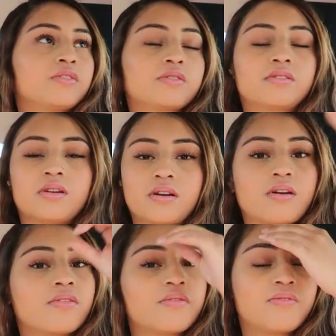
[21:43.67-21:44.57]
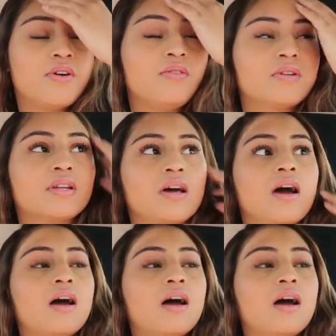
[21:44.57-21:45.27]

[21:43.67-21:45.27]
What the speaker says: They're stuck on the phone, and